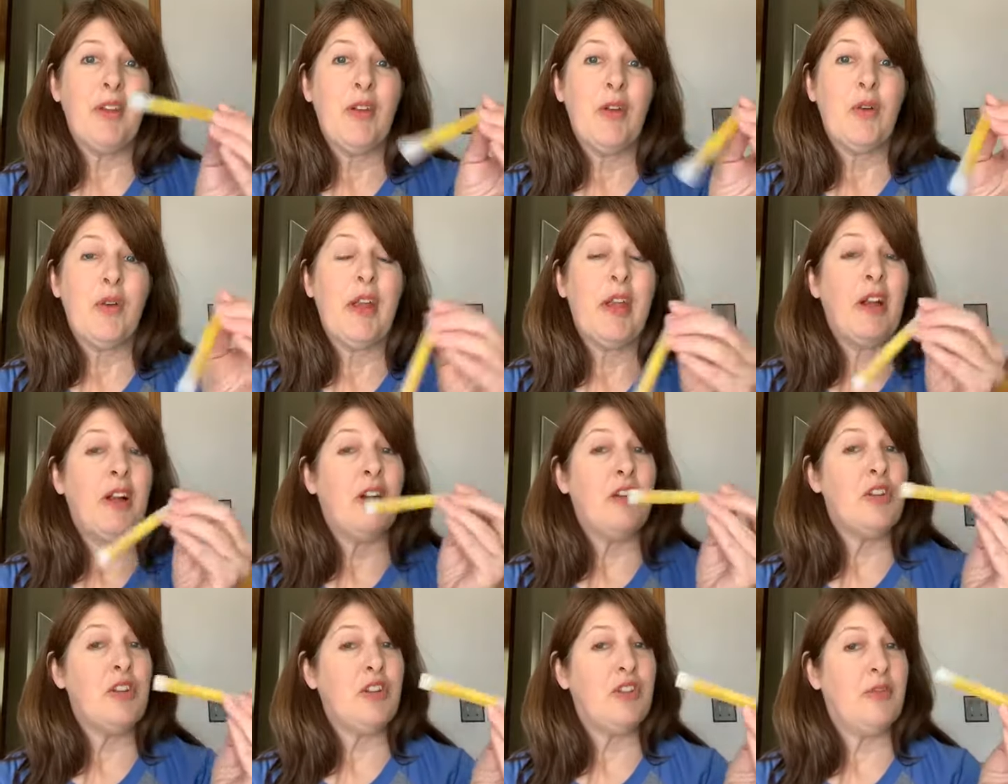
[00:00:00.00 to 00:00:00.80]

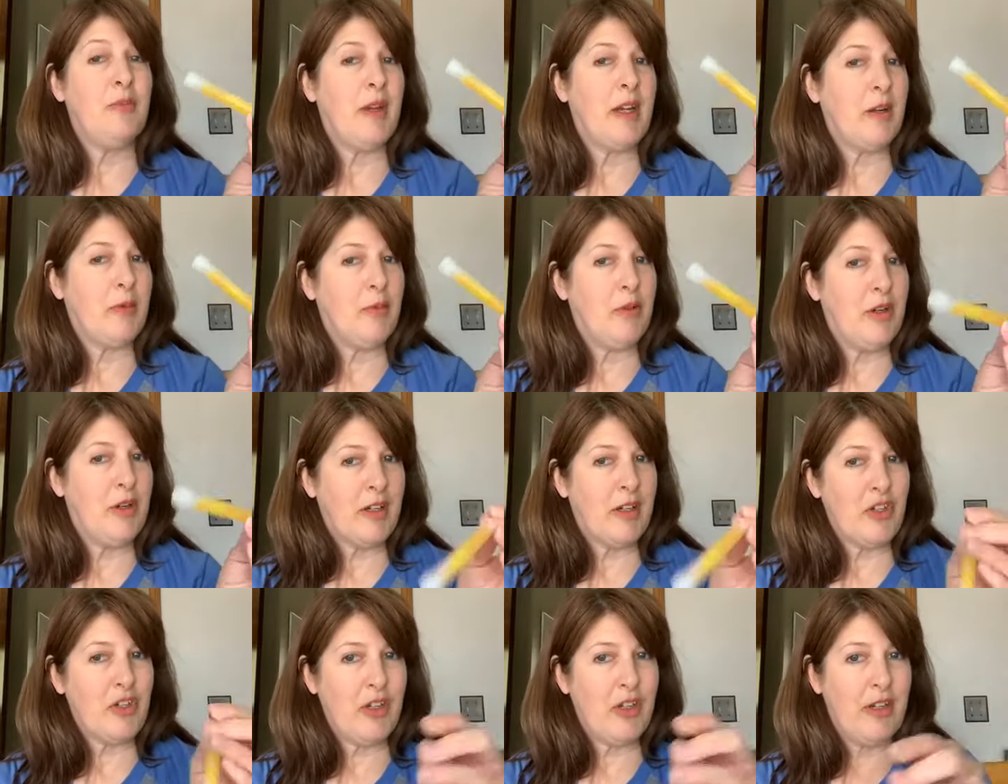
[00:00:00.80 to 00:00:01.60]
care to make a
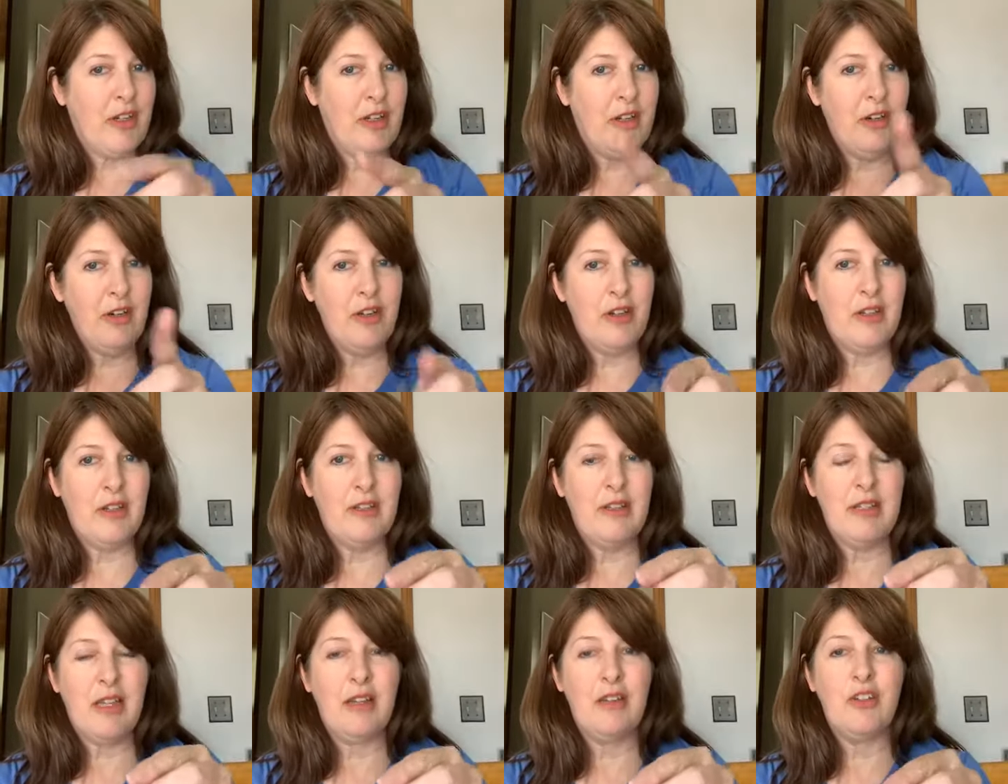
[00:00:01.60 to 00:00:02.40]
prediction here, you
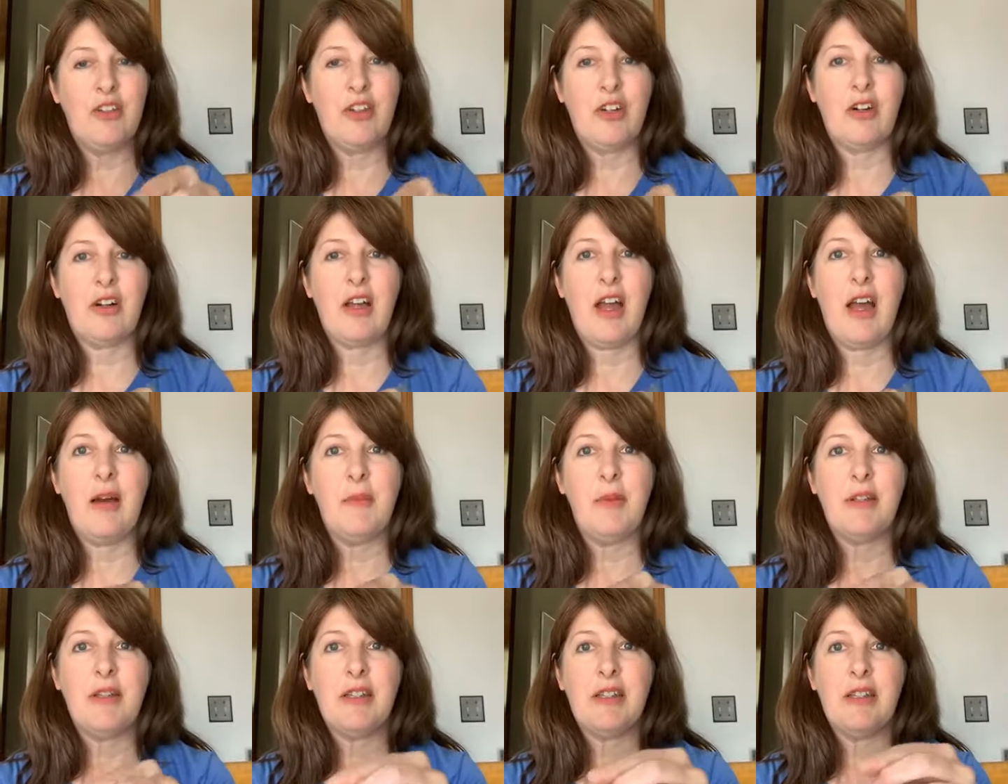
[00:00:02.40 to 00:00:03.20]
can send your
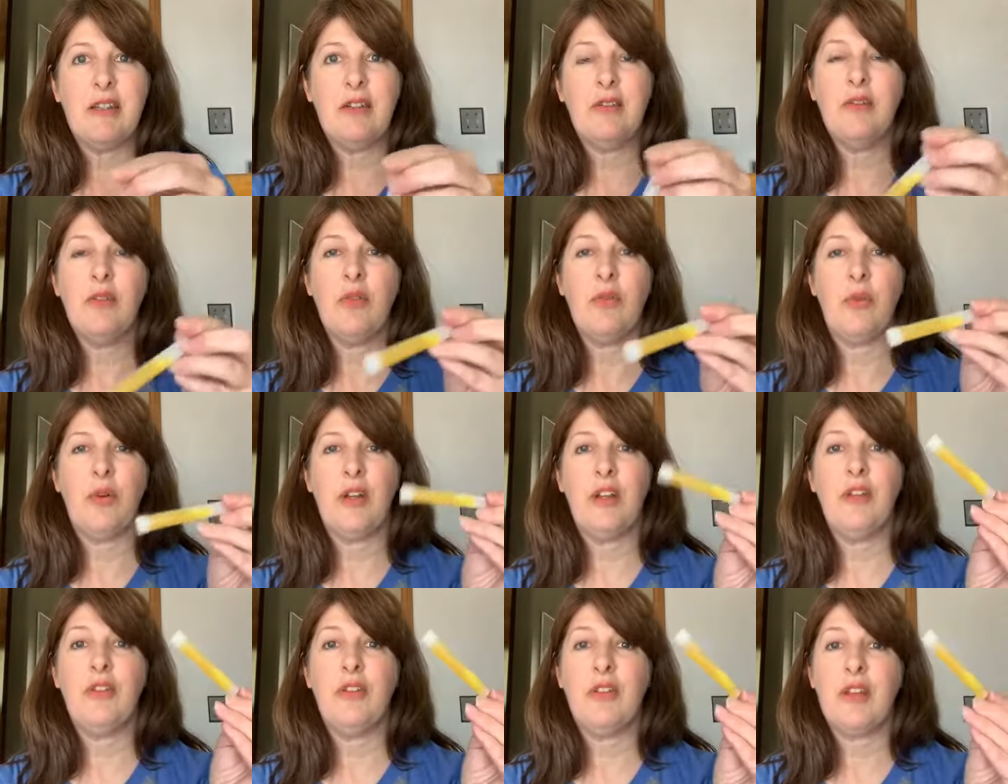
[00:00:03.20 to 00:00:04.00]
comments in.
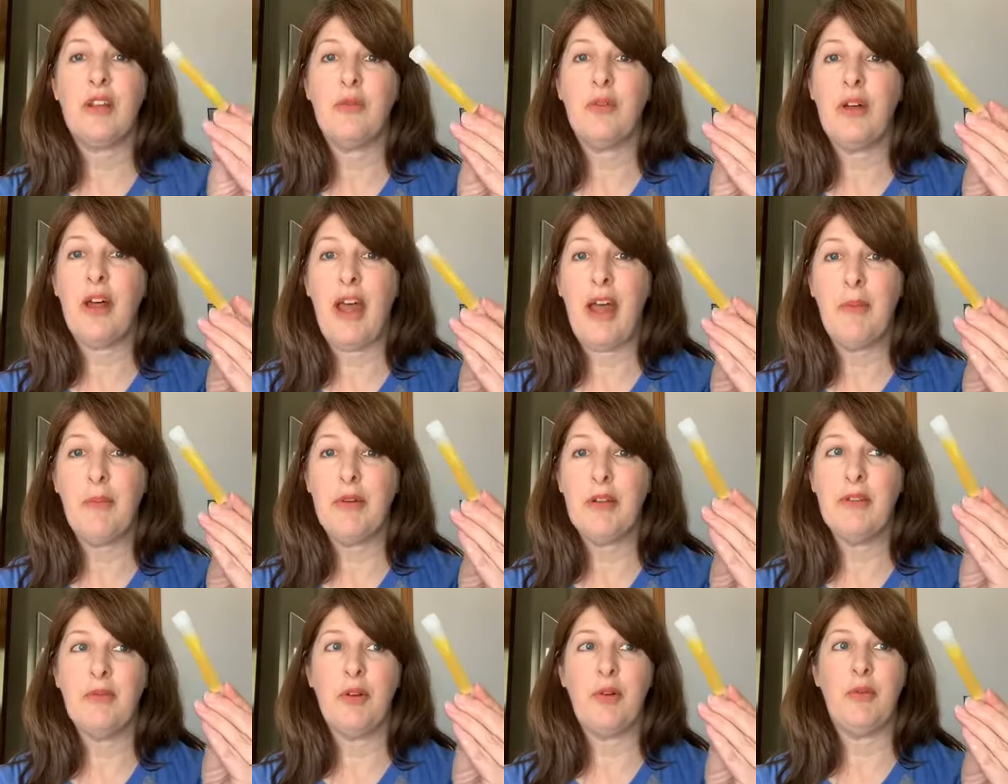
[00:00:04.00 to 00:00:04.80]
What do you think will
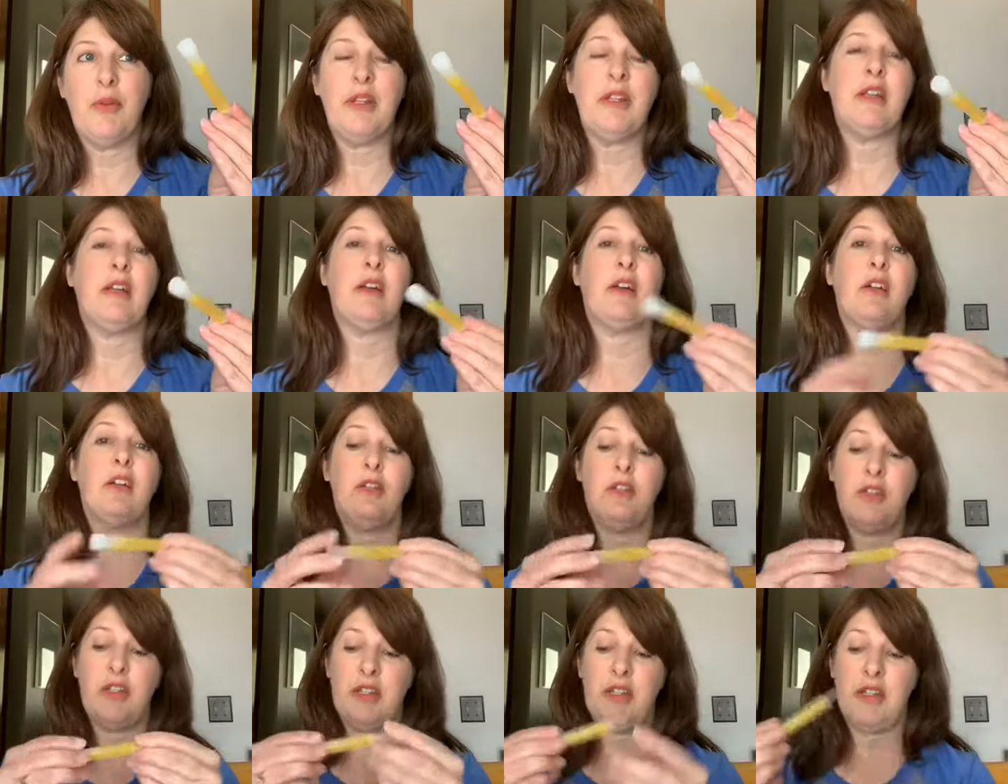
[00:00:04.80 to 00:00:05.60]
happen when we take a
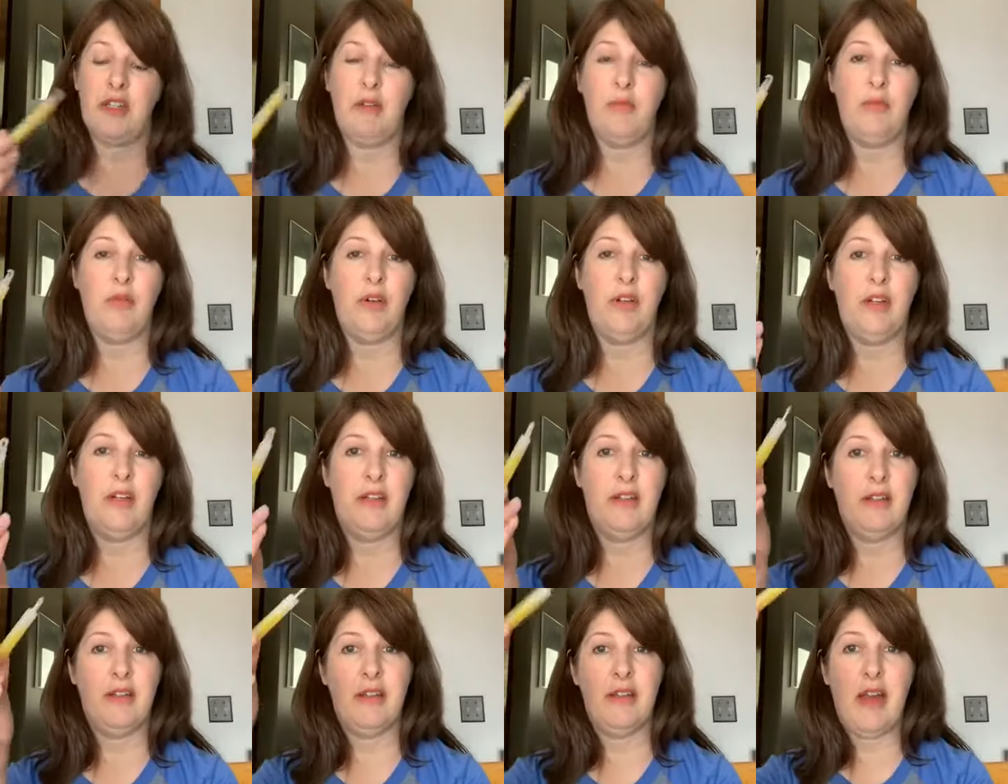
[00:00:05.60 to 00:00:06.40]
glow stick and put it
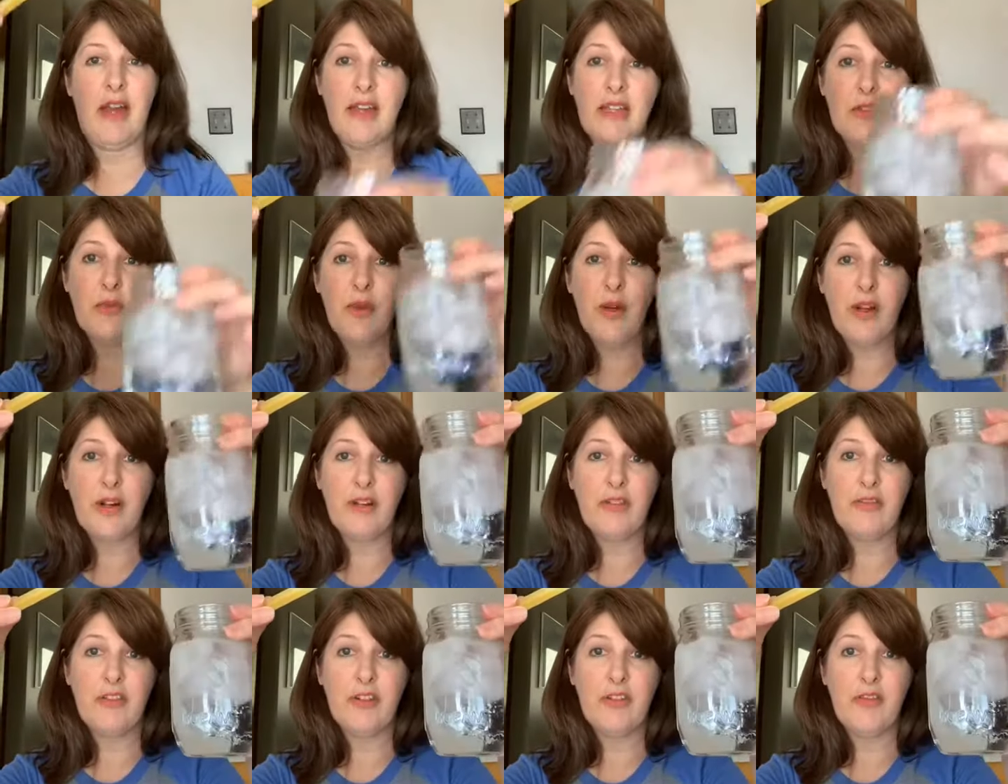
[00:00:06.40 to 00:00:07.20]
in ice
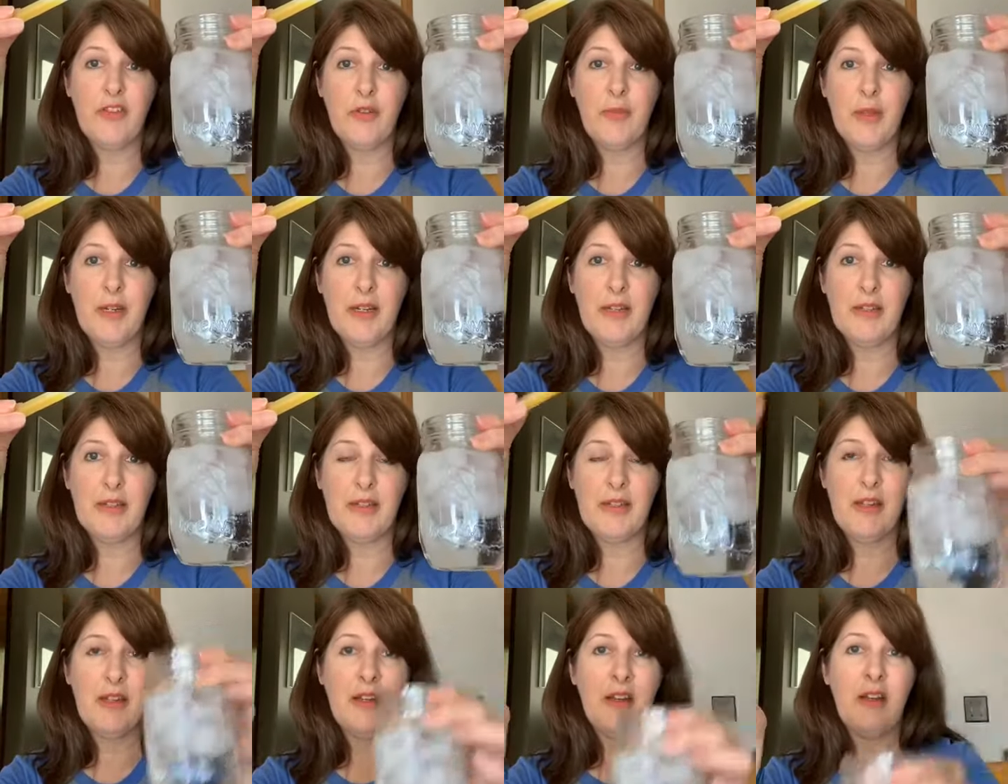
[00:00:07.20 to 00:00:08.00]
water for a few minutes?